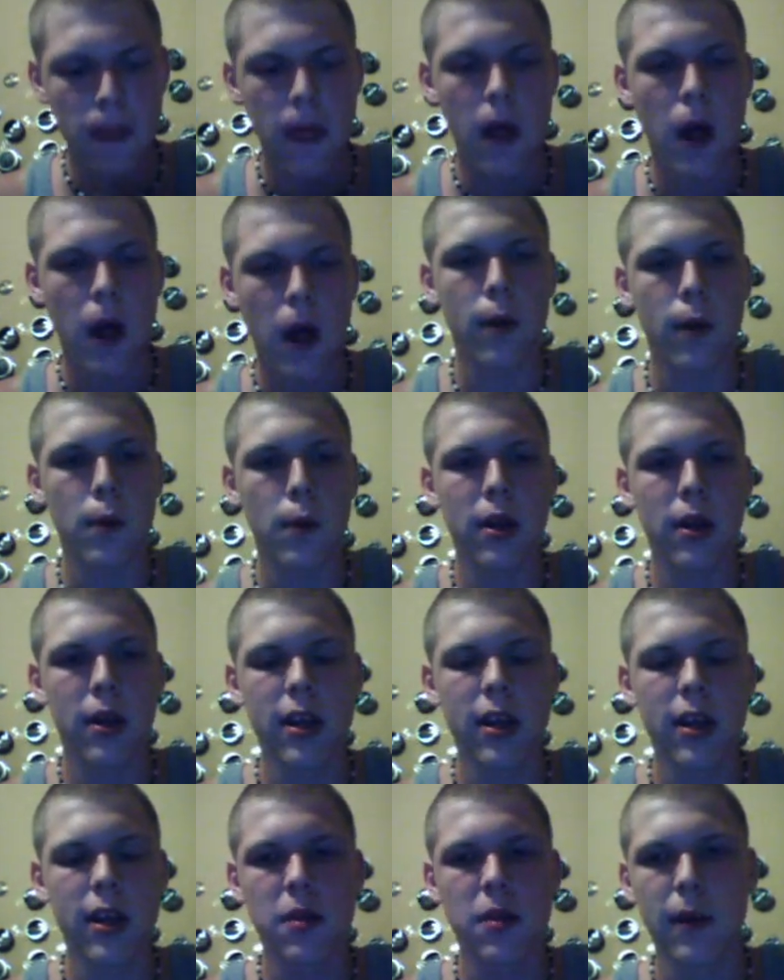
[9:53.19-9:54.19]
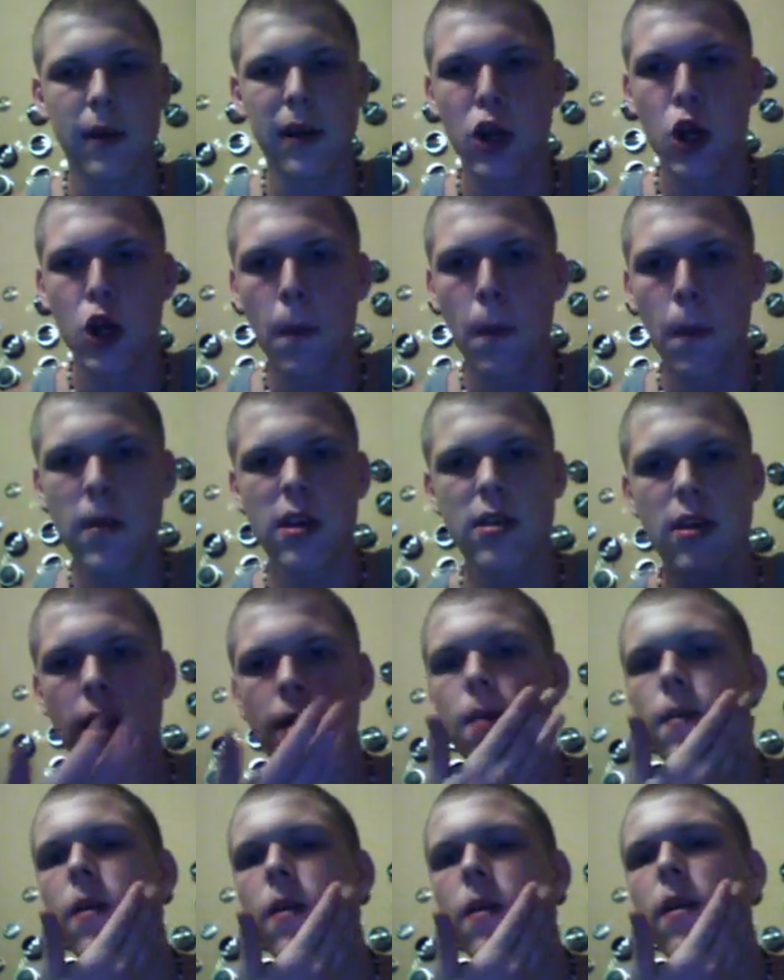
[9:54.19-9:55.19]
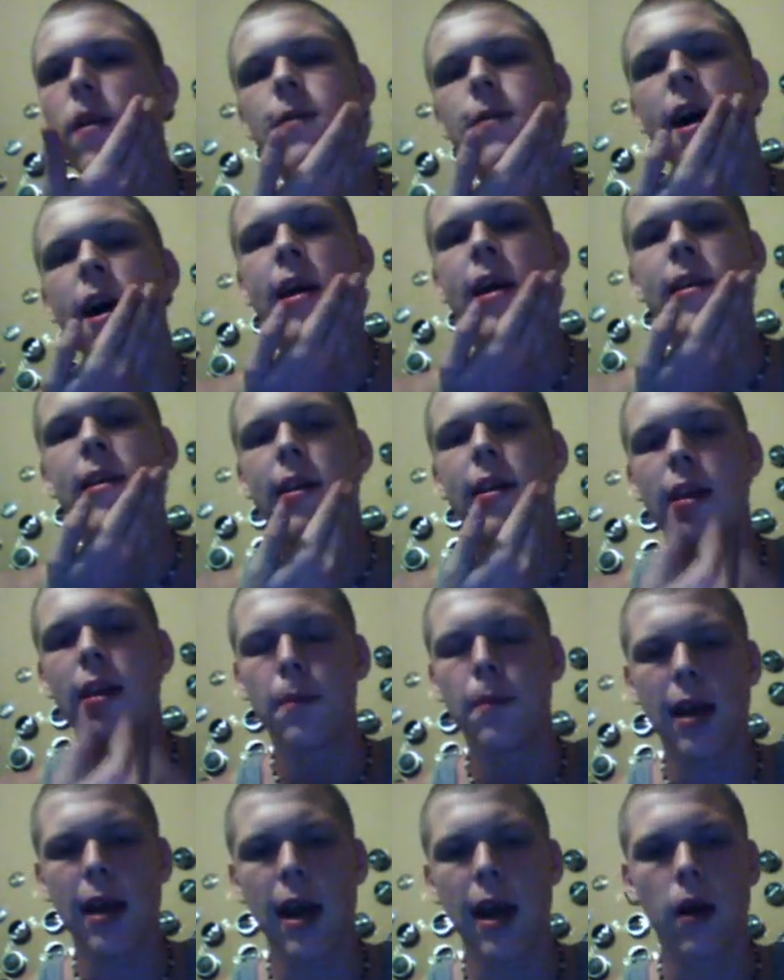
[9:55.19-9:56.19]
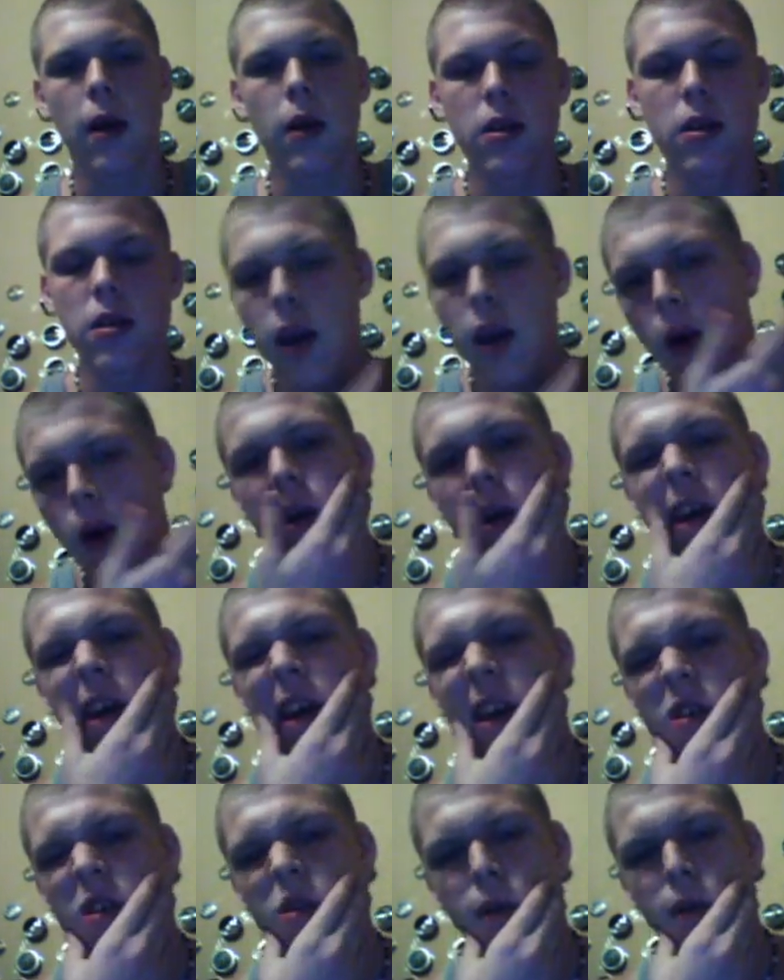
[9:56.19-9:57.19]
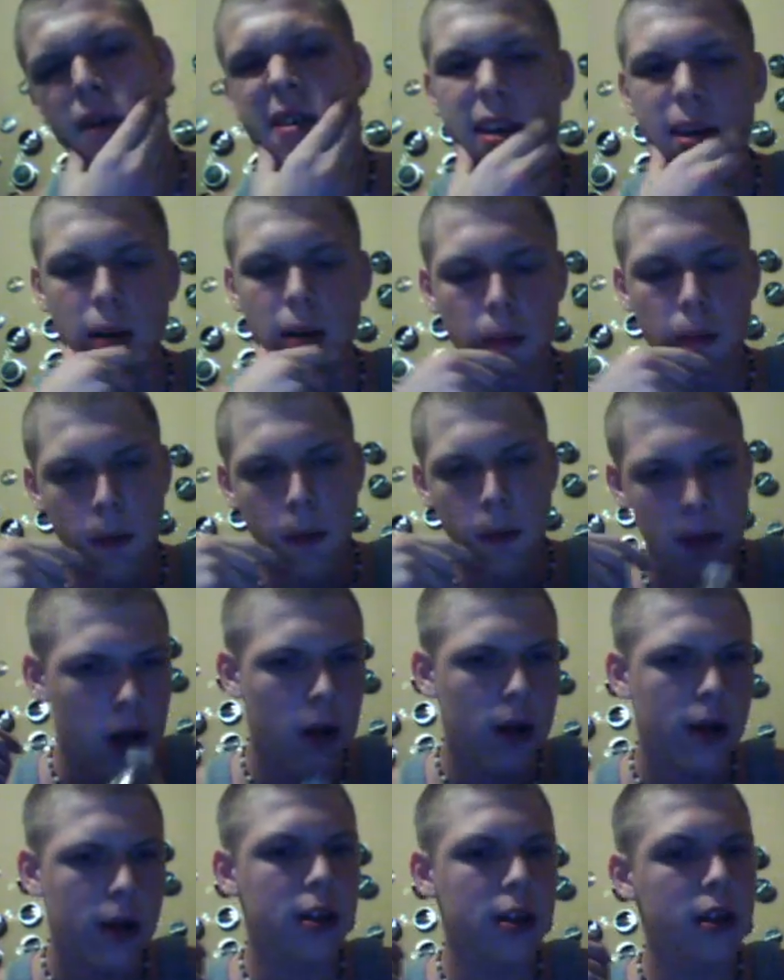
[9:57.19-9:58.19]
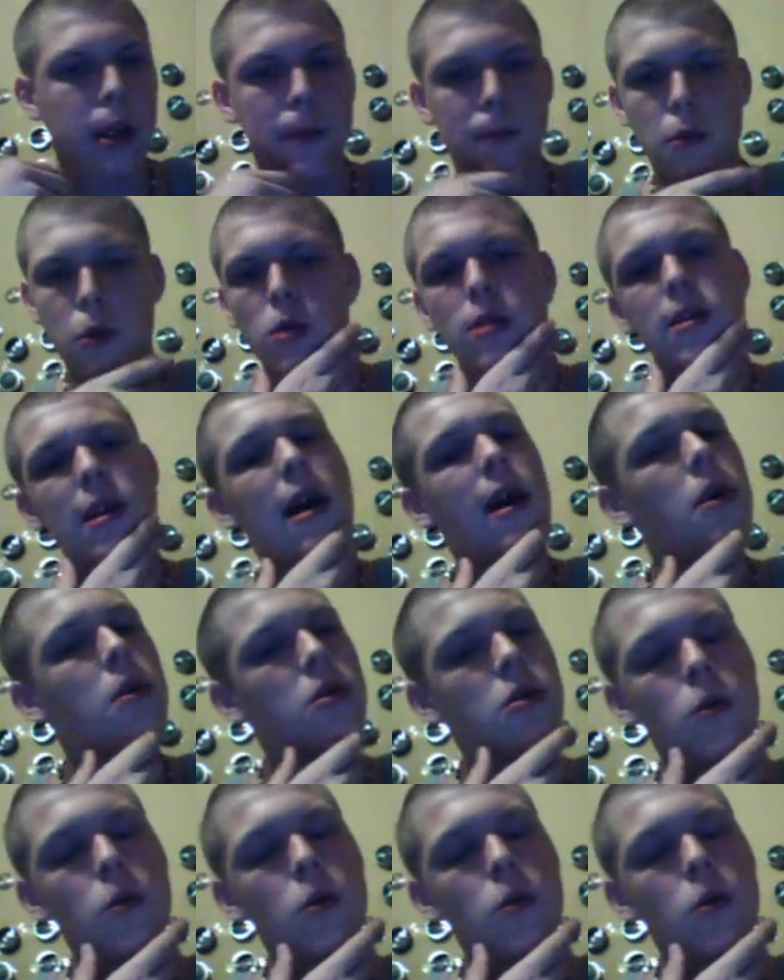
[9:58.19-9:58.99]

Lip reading: Alright, what are you going to teach me? He's like, flatten that dip down. I was like, okay, I'll squeeze it. Got all the dip juice out,